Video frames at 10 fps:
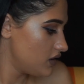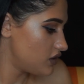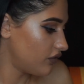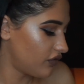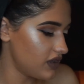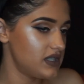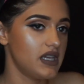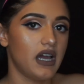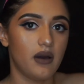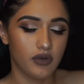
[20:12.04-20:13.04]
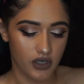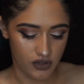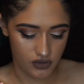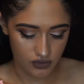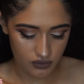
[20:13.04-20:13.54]
So first thing I'm going
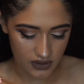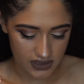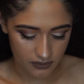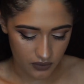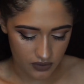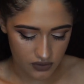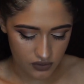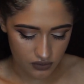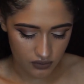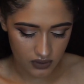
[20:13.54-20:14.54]
to do is I'm going to